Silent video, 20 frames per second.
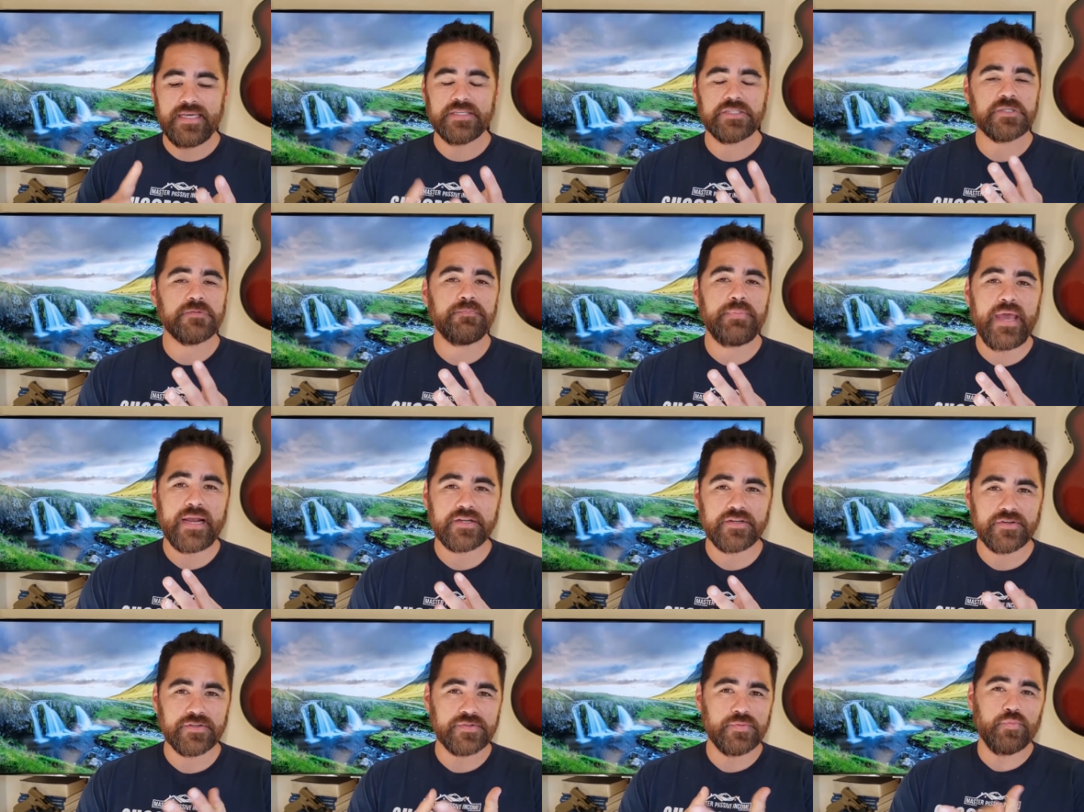
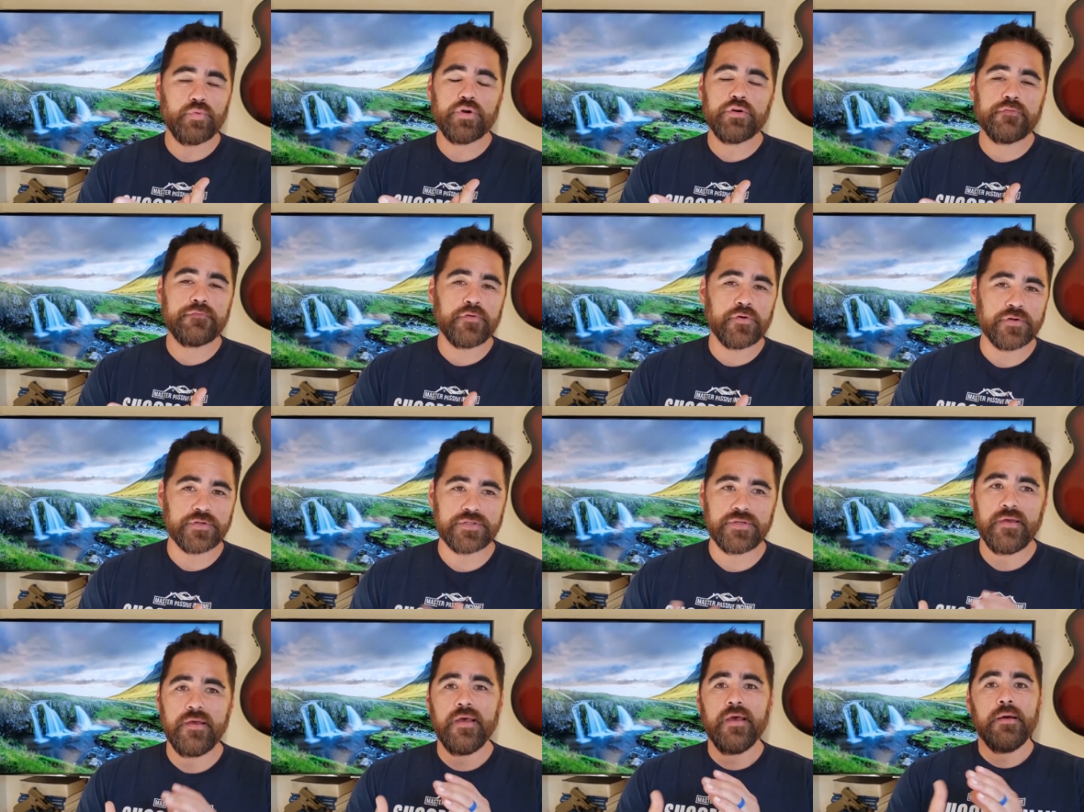inspectors,
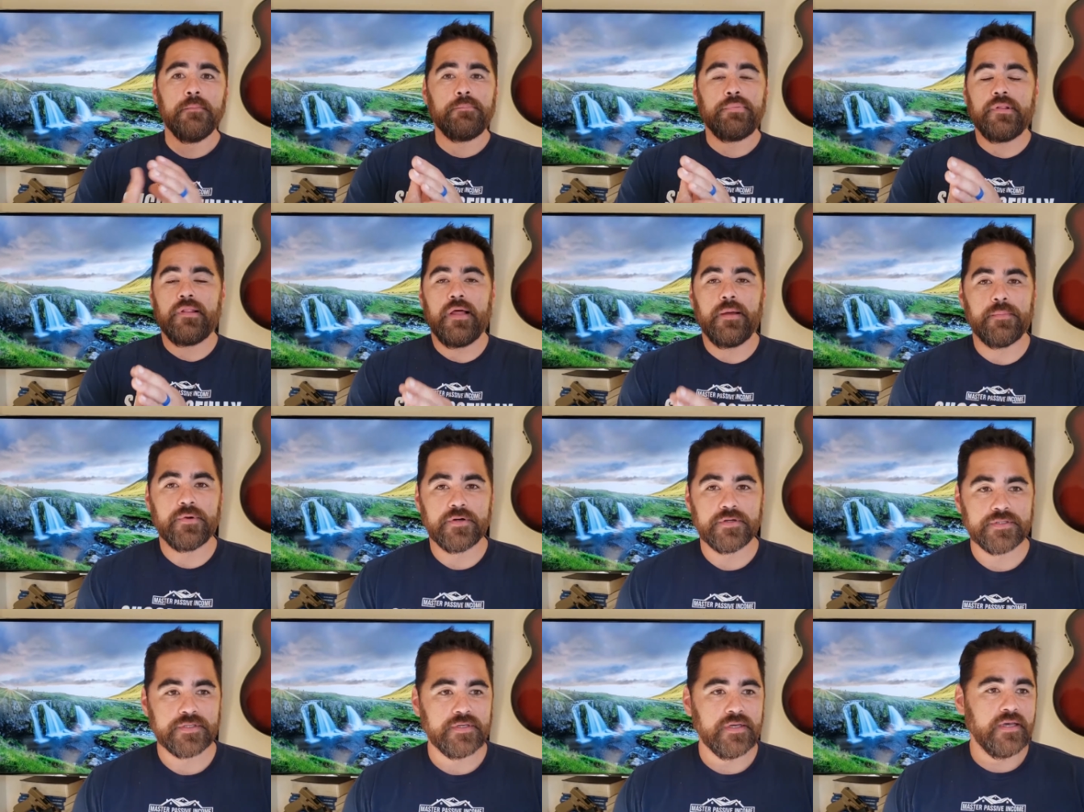roofers,
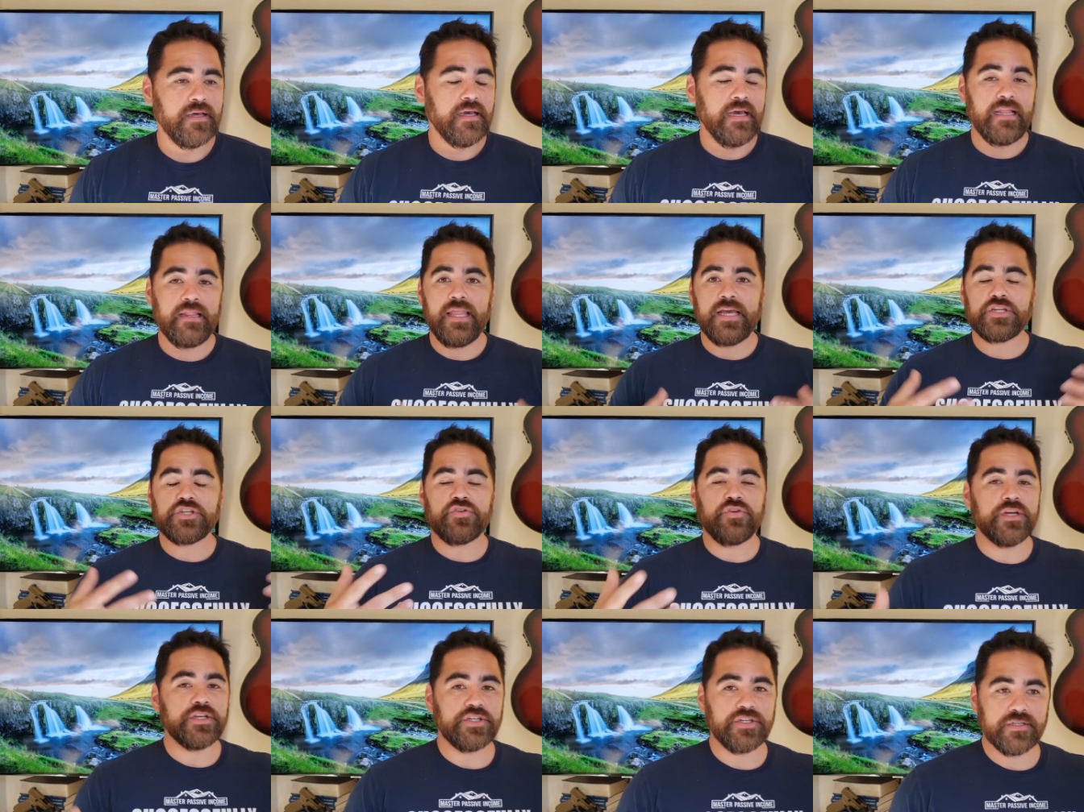plumbers,
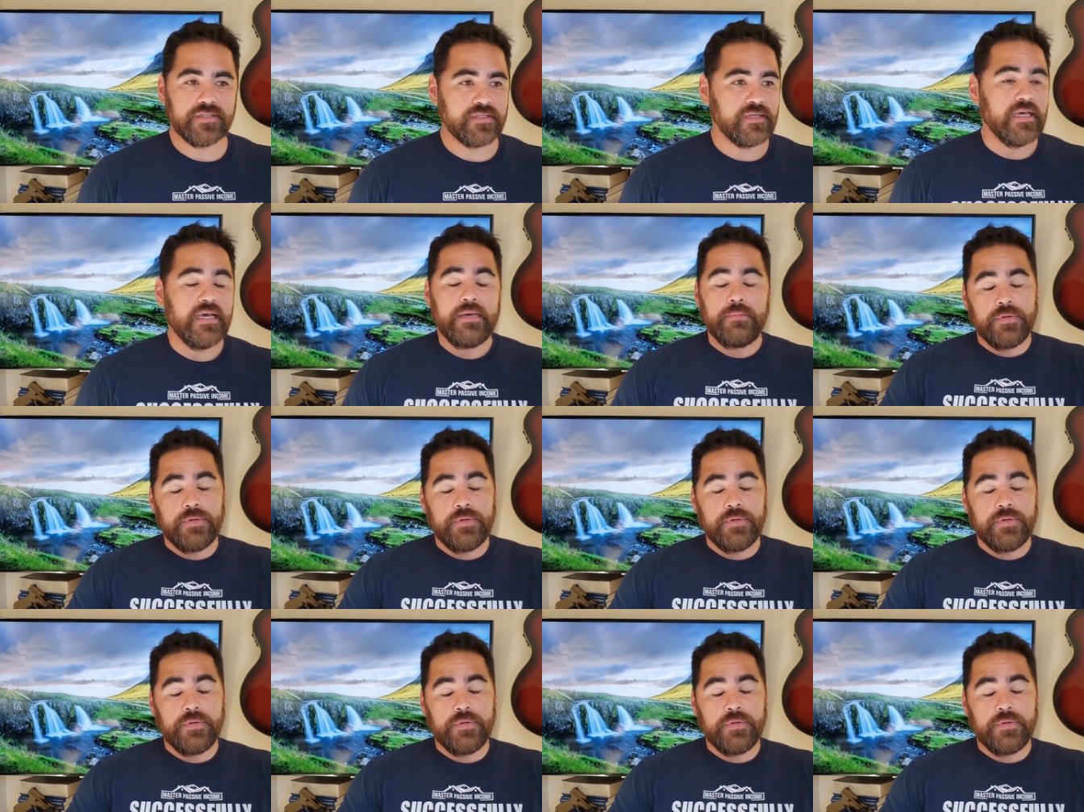electricians.